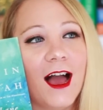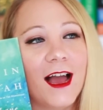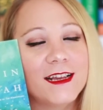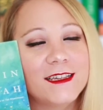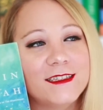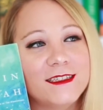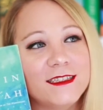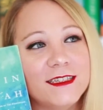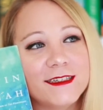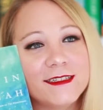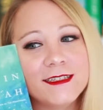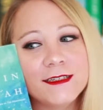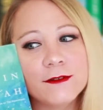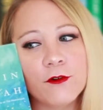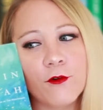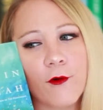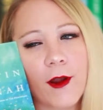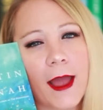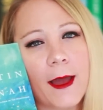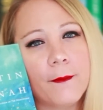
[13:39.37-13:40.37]
I still
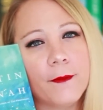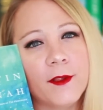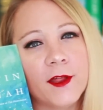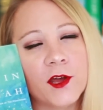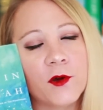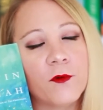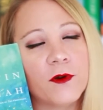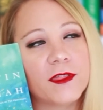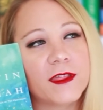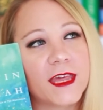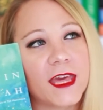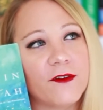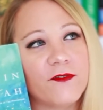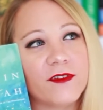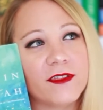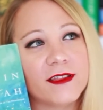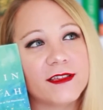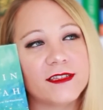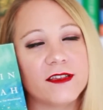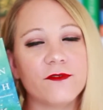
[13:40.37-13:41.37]
am grappling with
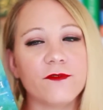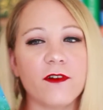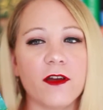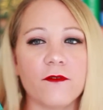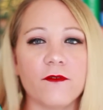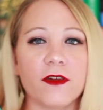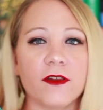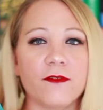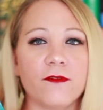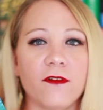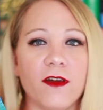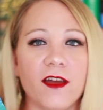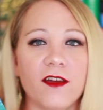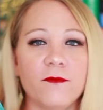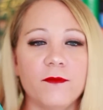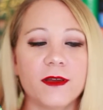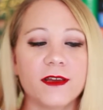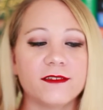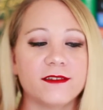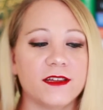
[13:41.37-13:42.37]
giving this a 5 out of
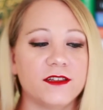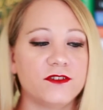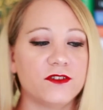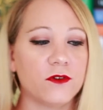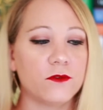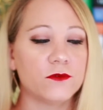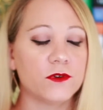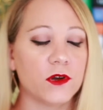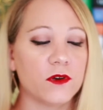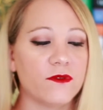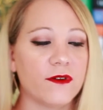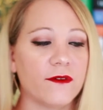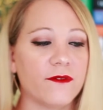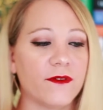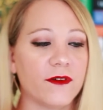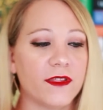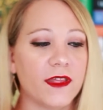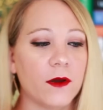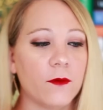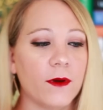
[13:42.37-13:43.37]
5 because I don't know if I
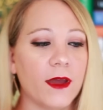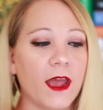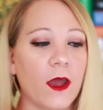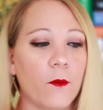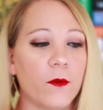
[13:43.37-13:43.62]
feel that way.